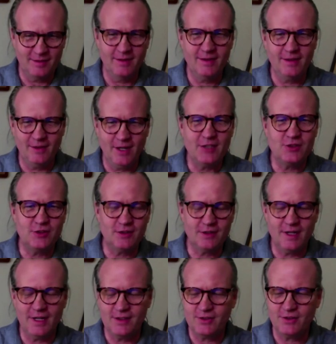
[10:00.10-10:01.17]
as
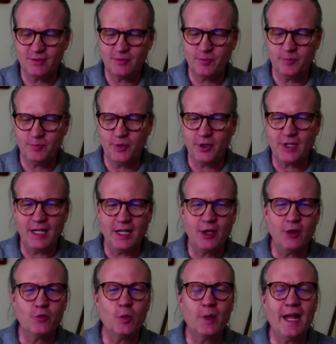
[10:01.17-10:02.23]
you're percolating
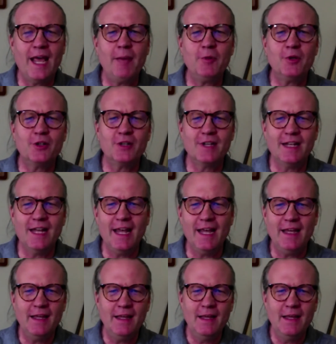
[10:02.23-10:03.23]
over what happened in the day,